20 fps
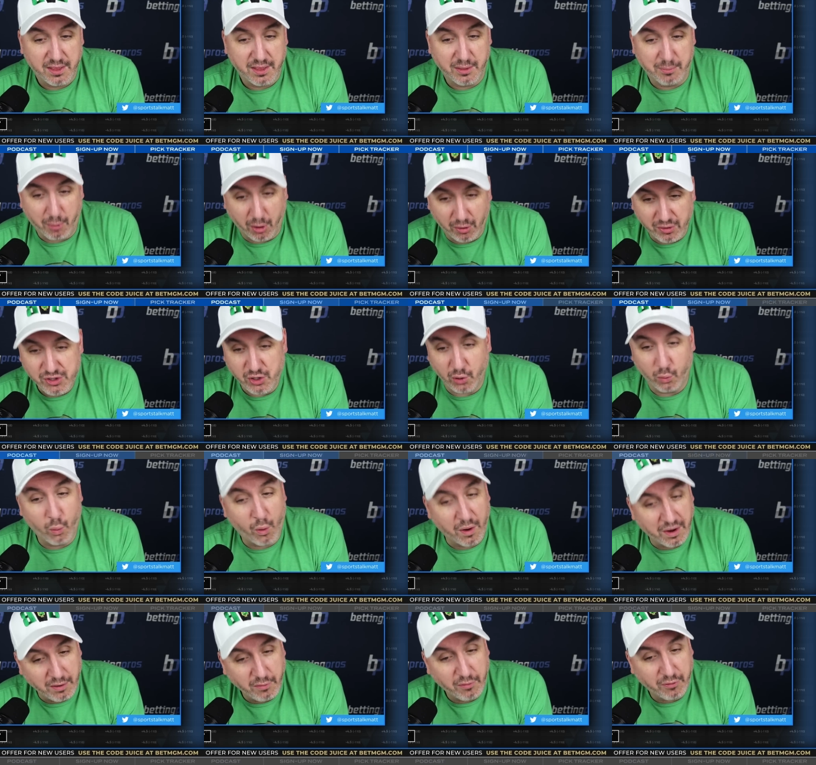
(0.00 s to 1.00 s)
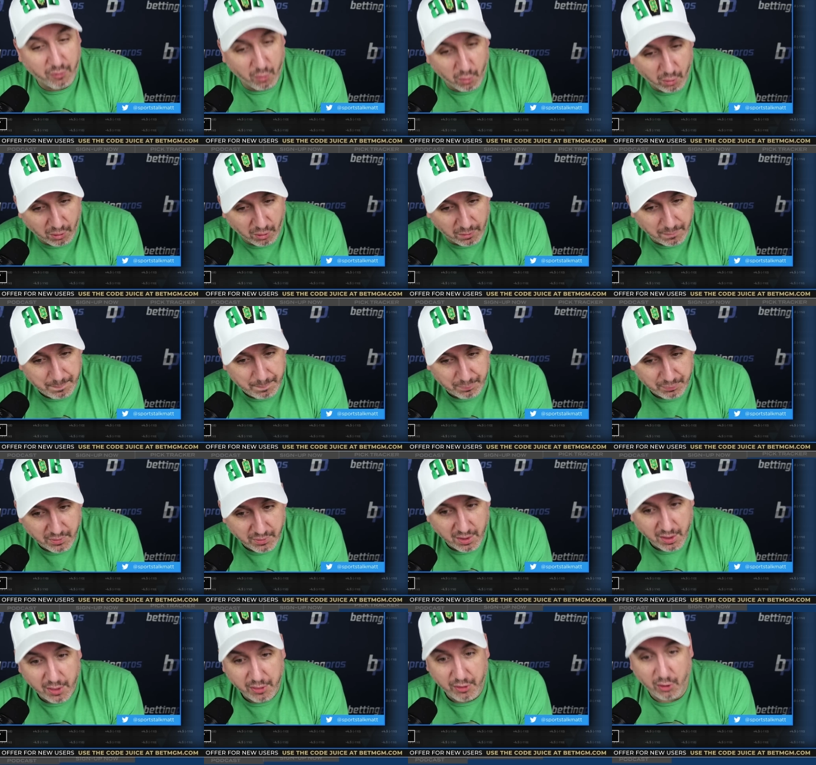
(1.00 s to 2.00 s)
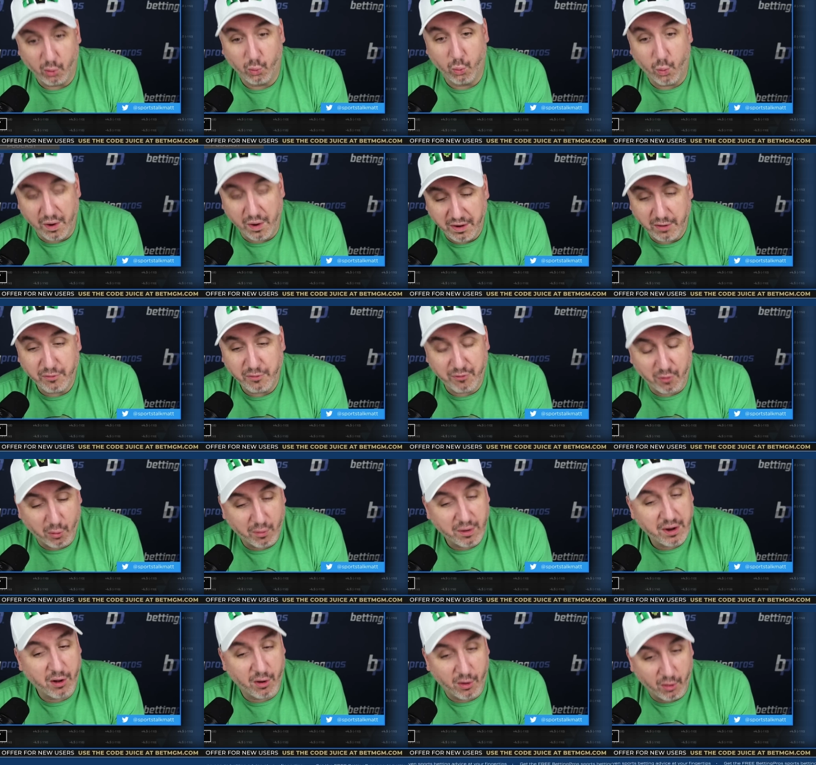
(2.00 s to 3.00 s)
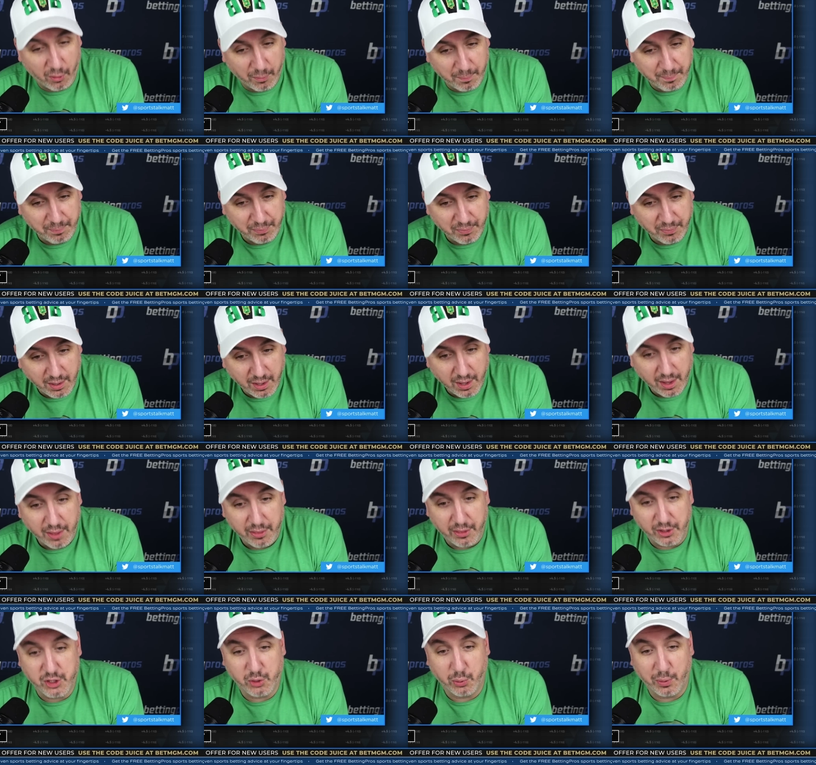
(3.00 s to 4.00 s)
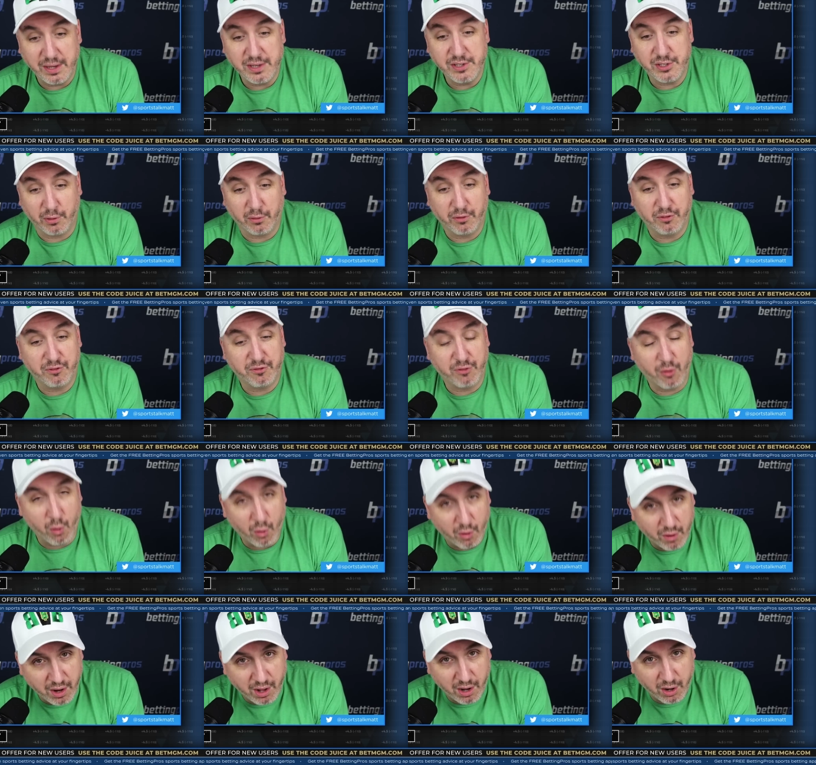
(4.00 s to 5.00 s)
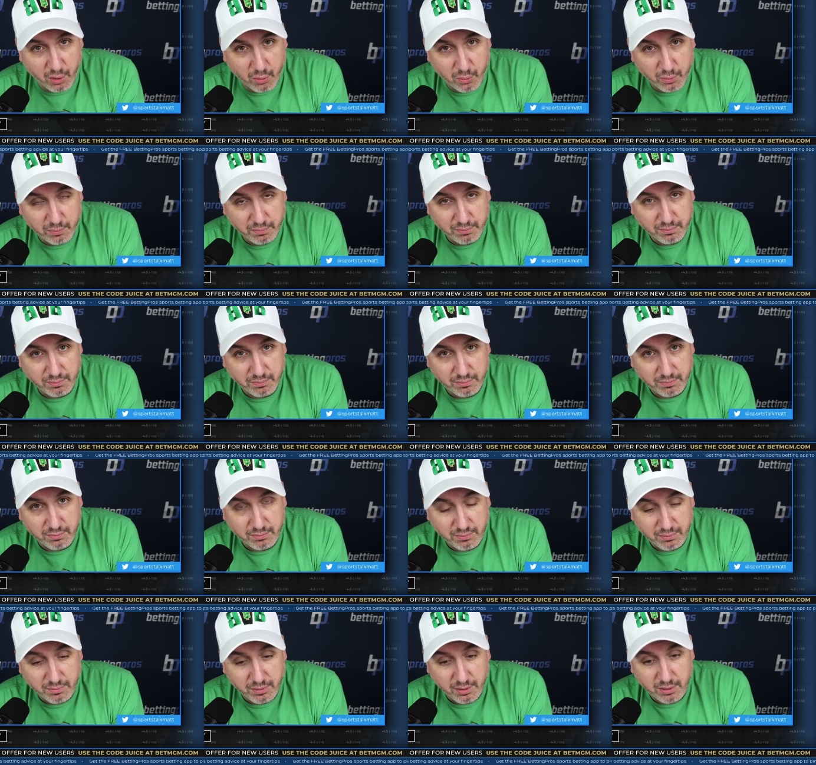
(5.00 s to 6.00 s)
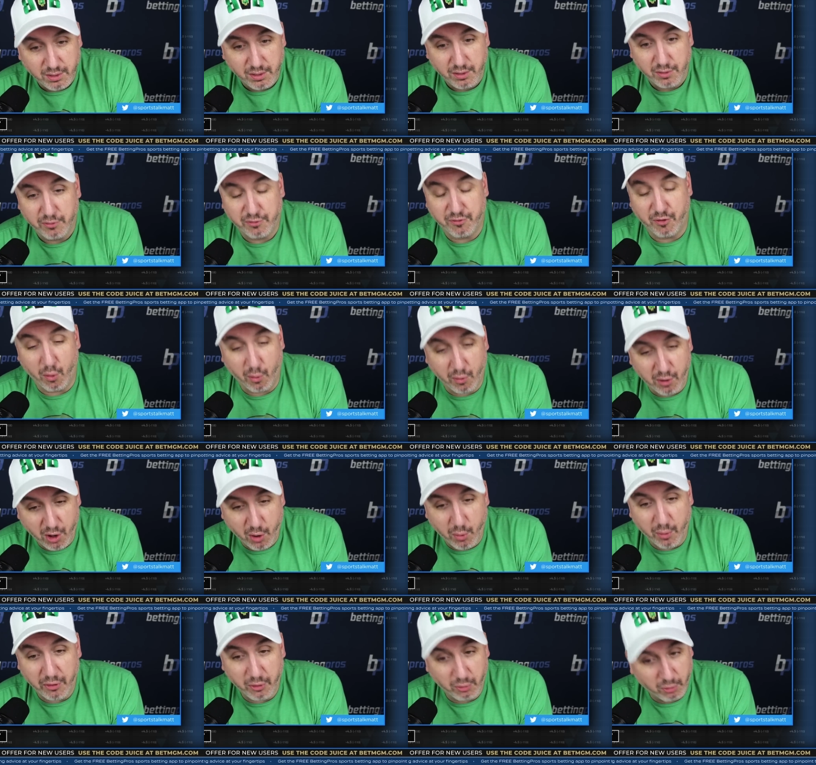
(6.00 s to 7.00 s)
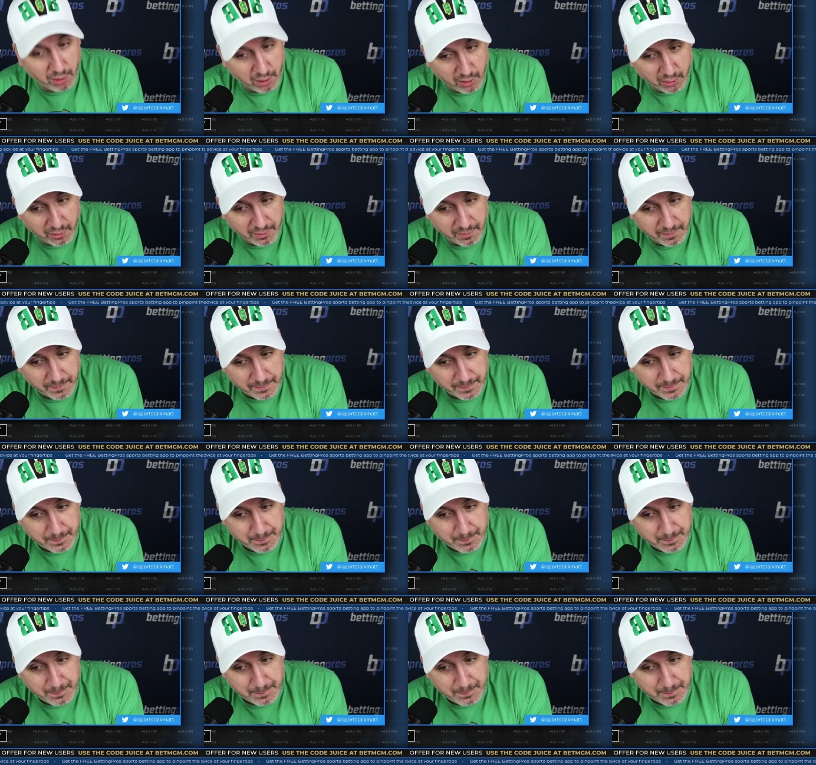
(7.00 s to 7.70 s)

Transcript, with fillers: The Marlins are one and four. They're one and four at home. The Twins are four and oh, four and oh on the road.